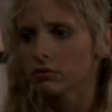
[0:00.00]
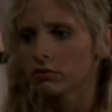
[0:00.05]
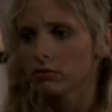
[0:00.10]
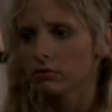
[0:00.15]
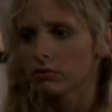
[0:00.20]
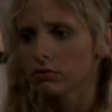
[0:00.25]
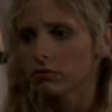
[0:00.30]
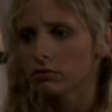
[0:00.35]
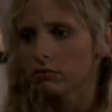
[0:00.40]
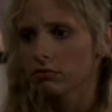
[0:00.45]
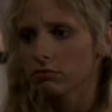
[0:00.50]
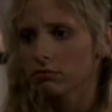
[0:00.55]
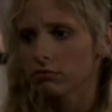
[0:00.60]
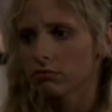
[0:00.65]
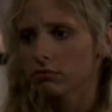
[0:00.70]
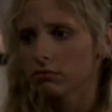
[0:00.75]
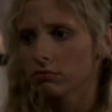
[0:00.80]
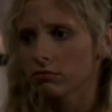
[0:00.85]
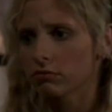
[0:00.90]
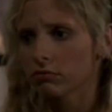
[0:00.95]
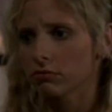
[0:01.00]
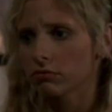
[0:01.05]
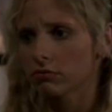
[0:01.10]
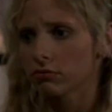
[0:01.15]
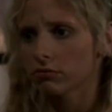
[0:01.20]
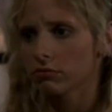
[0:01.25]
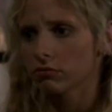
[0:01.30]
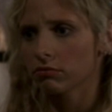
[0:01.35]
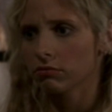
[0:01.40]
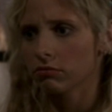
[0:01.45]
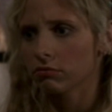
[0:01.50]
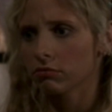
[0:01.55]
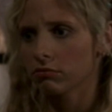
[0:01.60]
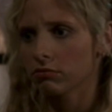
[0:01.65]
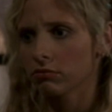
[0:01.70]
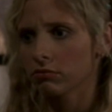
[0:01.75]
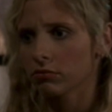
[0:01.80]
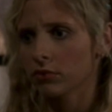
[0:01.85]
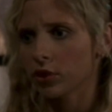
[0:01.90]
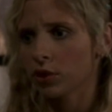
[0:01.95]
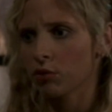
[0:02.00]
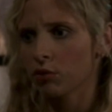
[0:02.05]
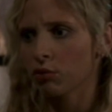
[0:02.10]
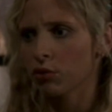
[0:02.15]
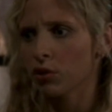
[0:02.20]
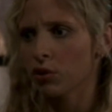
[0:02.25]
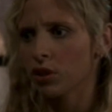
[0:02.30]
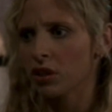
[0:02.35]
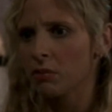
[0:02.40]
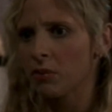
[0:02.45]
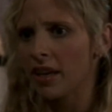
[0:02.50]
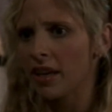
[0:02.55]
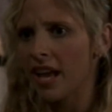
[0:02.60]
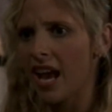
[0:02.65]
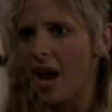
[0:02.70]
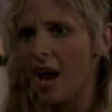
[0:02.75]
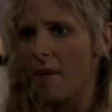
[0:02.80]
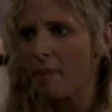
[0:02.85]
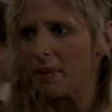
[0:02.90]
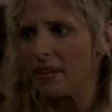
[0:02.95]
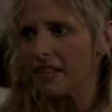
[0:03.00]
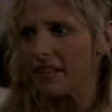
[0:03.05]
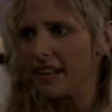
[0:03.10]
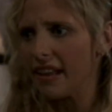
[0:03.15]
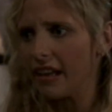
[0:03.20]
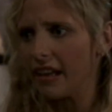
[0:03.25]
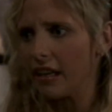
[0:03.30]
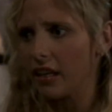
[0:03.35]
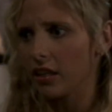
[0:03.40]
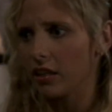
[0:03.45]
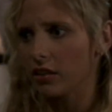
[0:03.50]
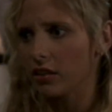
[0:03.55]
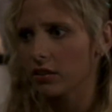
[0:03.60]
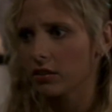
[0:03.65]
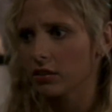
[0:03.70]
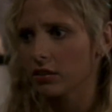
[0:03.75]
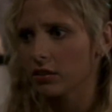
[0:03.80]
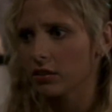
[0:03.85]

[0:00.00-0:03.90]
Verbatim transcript: Show. Why are you laughing? I didn't tell you to laugh there.